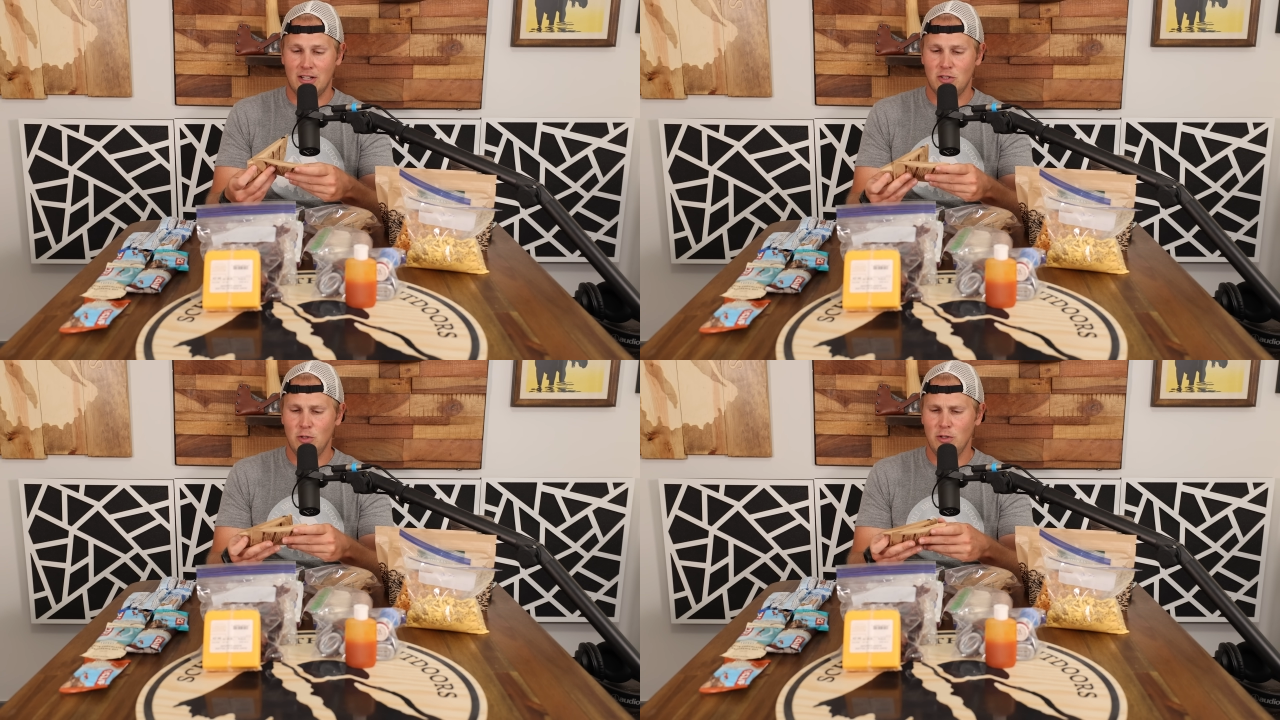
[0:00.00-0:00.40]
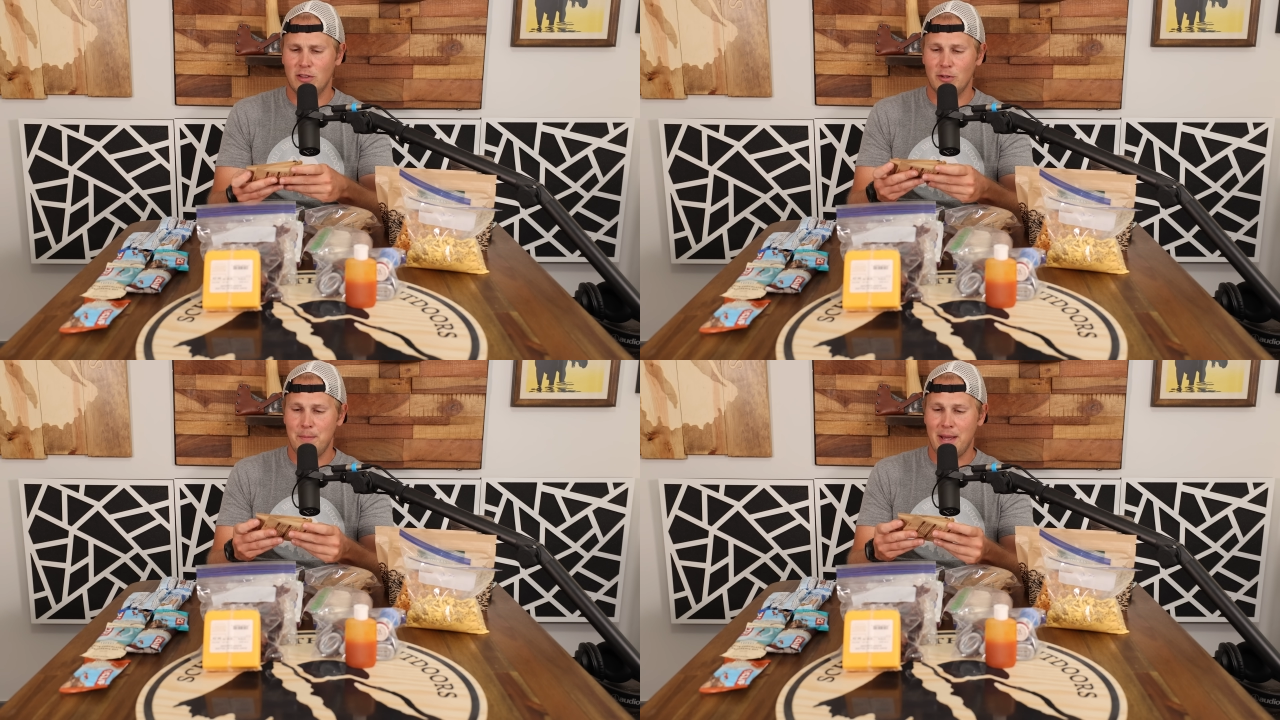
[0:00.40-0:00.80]
2 to
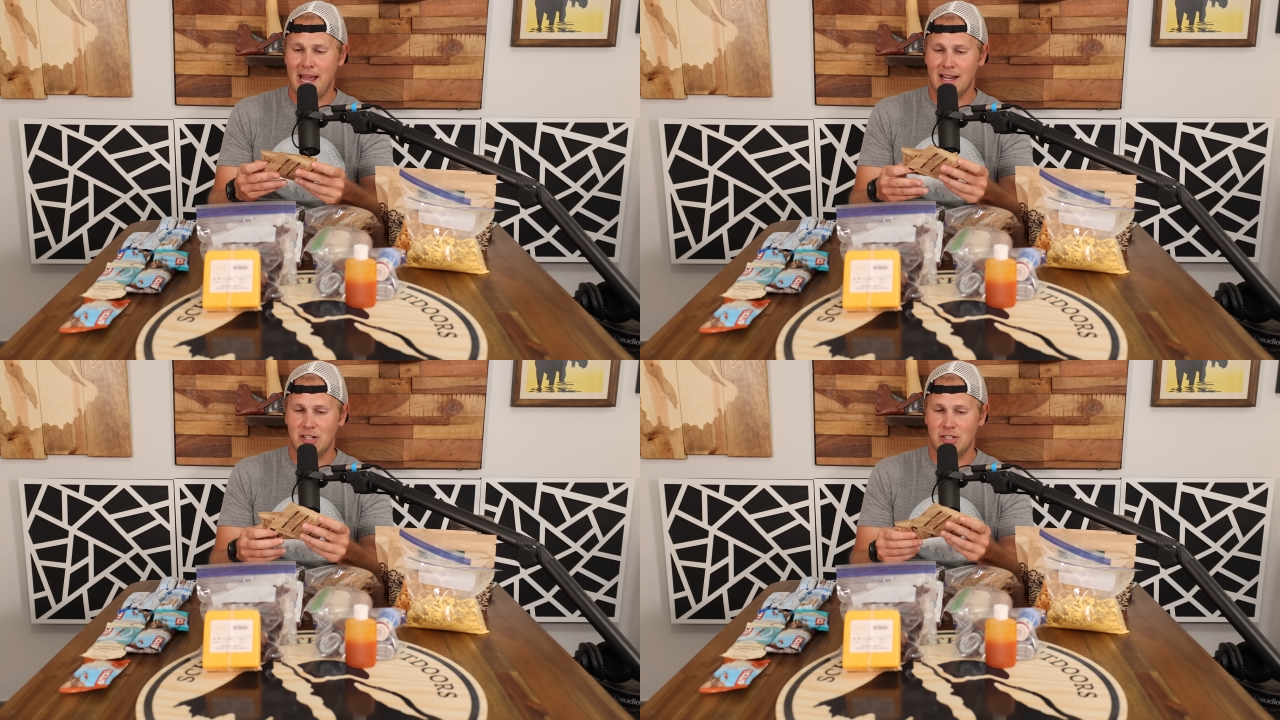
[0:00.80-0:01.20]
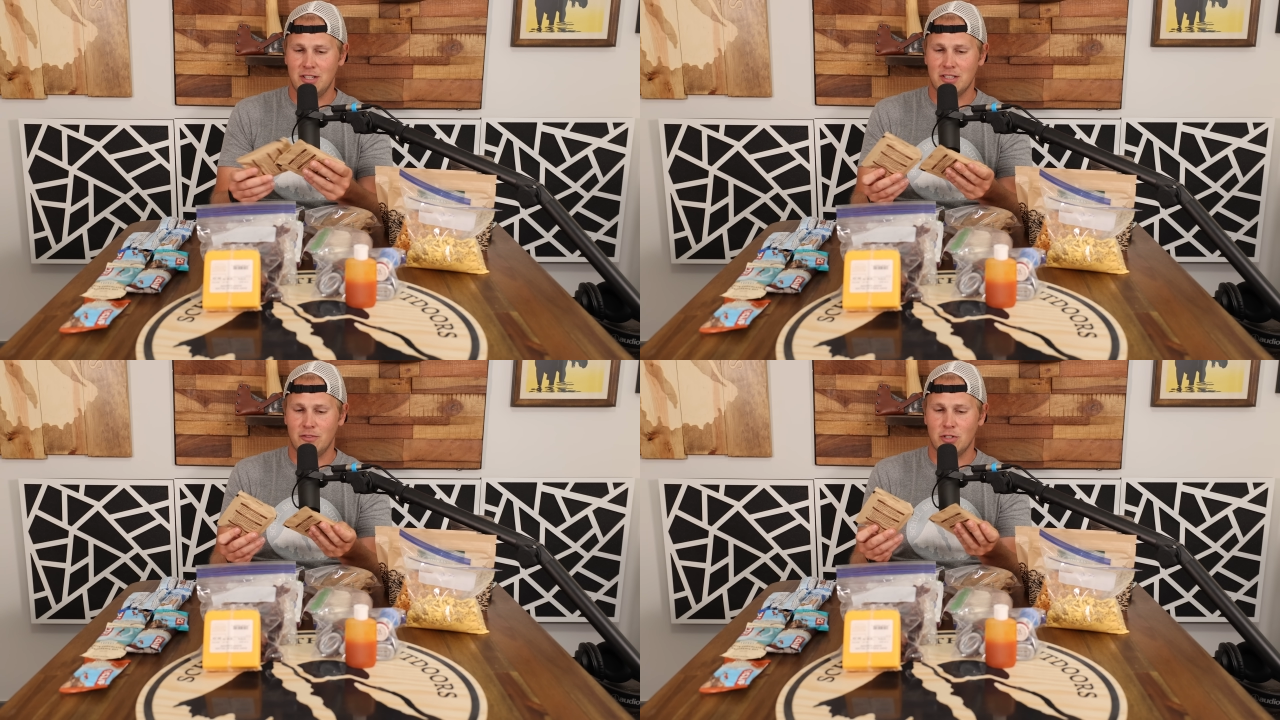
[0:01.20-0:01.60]
3
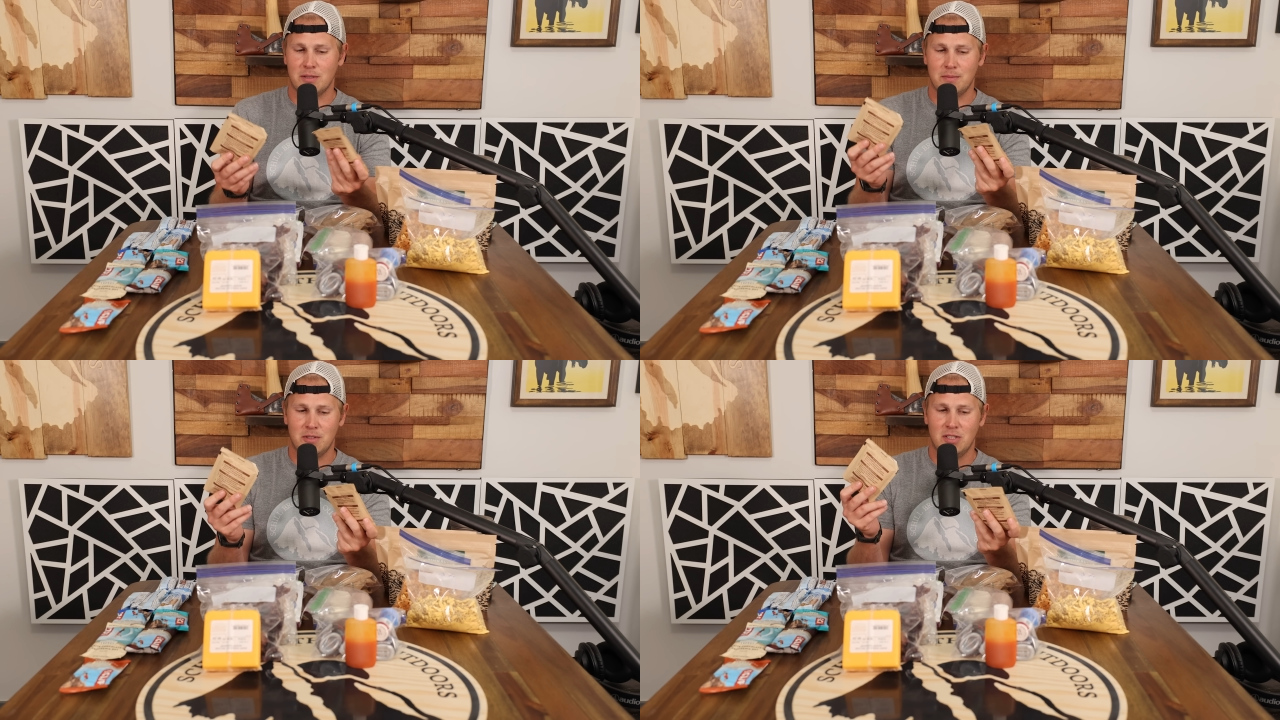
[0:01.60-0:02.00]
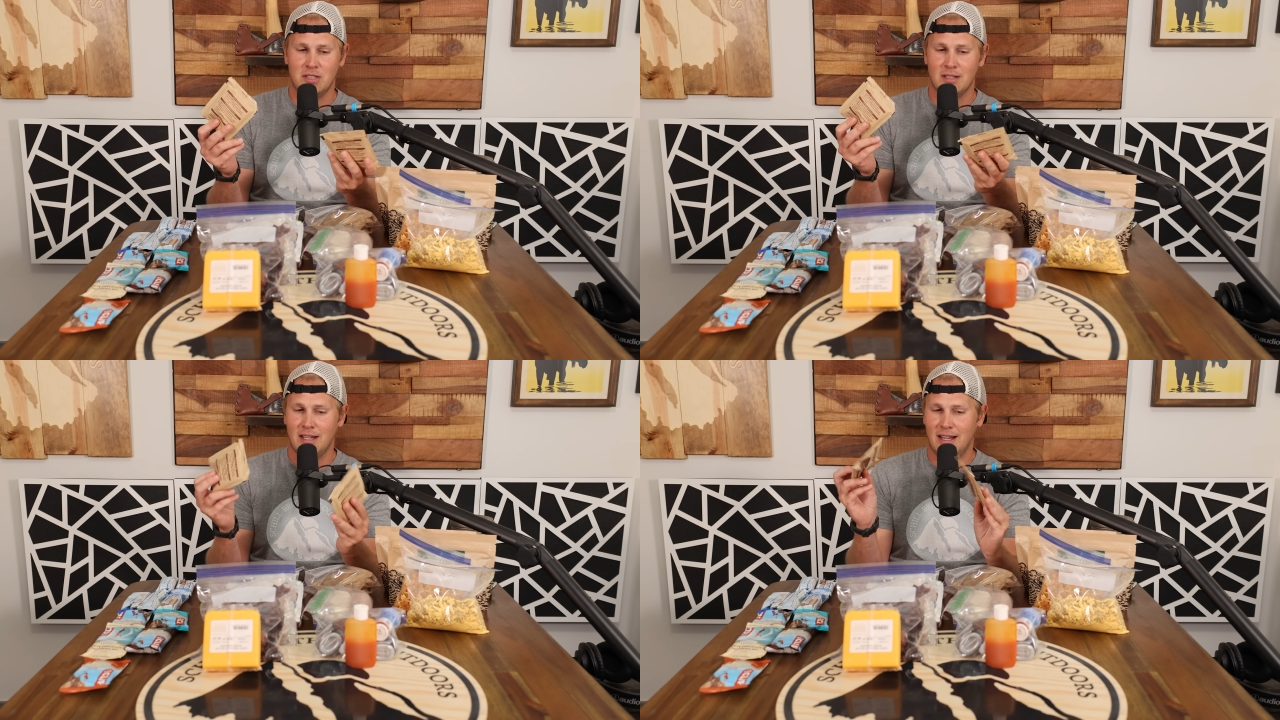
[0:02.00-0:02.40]
packages of
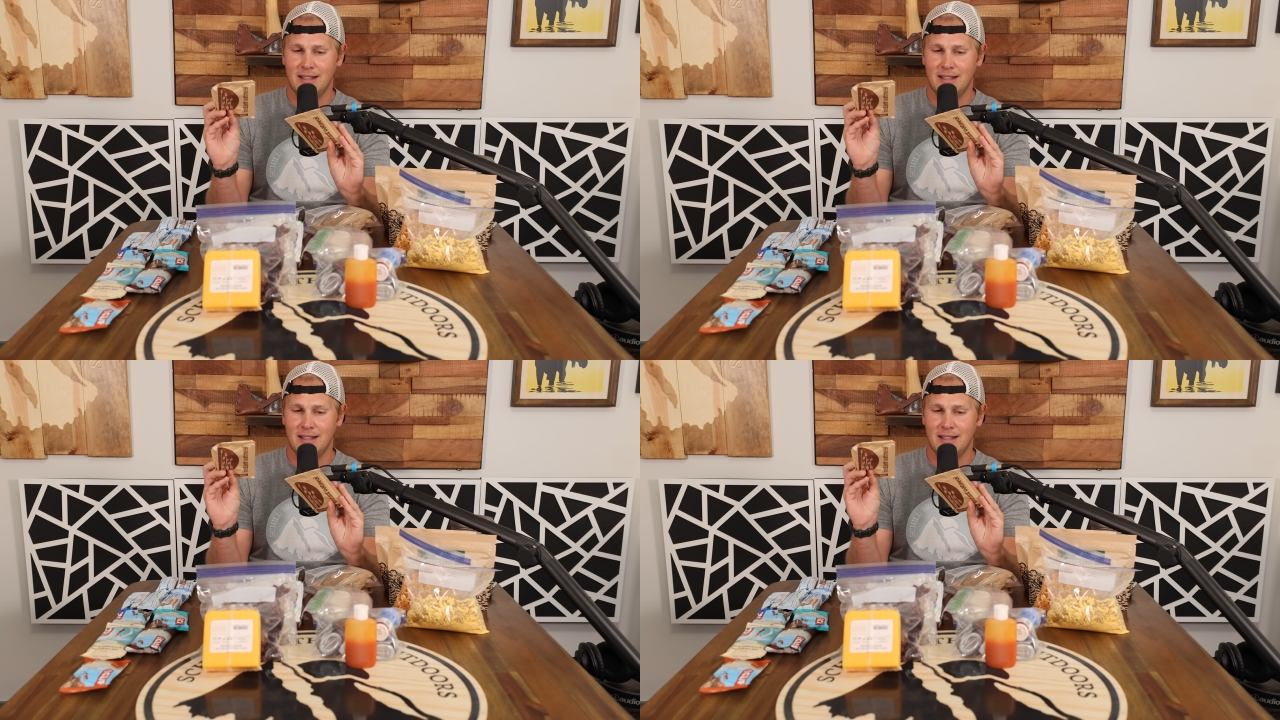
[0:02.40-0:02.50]
just